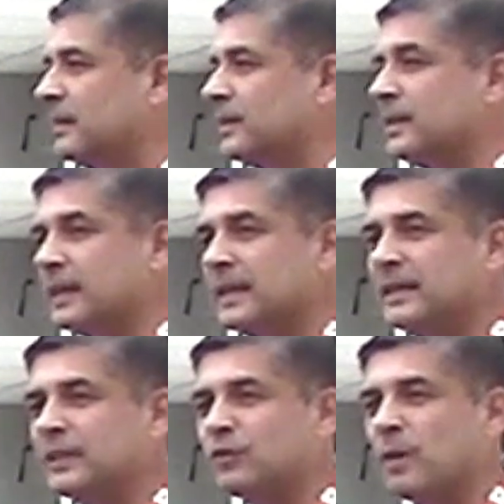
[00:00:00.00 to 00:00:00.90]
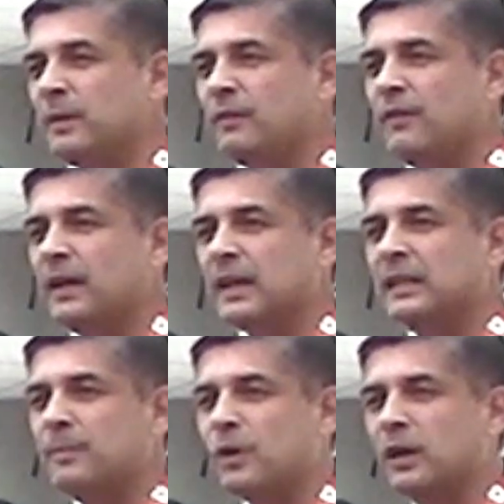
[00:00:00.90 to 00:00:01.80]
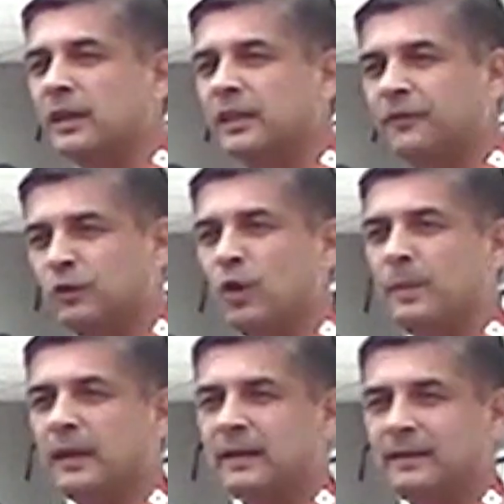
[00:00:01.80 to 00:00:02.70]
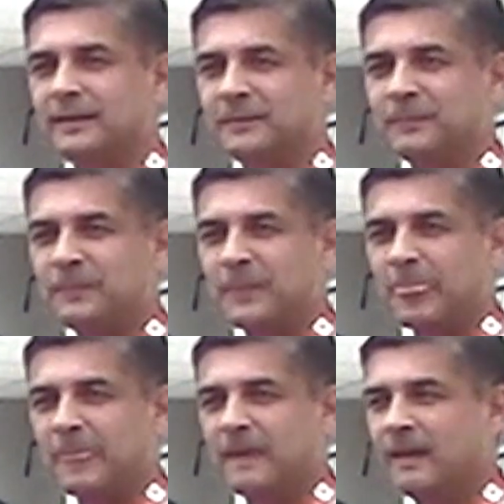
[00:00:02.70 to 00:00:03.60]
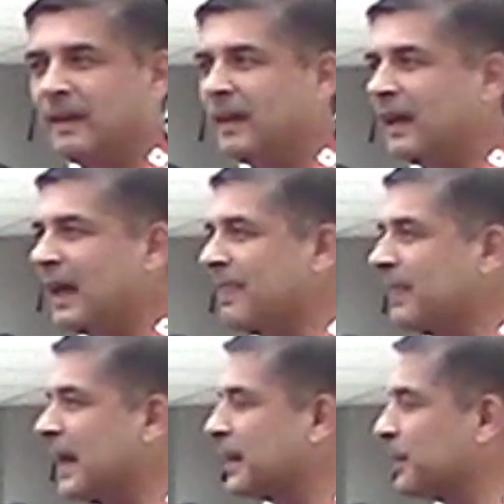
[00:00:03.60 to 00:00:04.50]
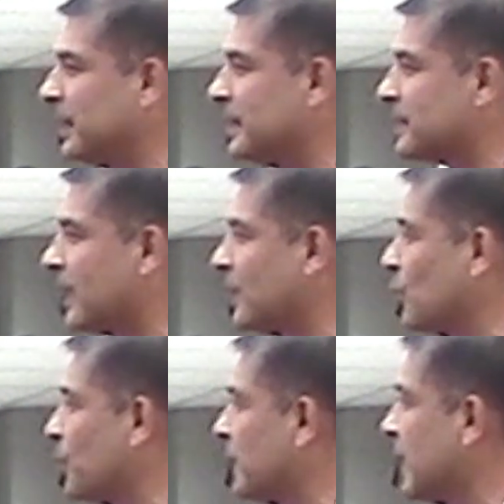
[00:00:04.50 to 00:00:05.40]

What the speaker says: She says that Swami Vivekananda brought a gift to America and that remains unopened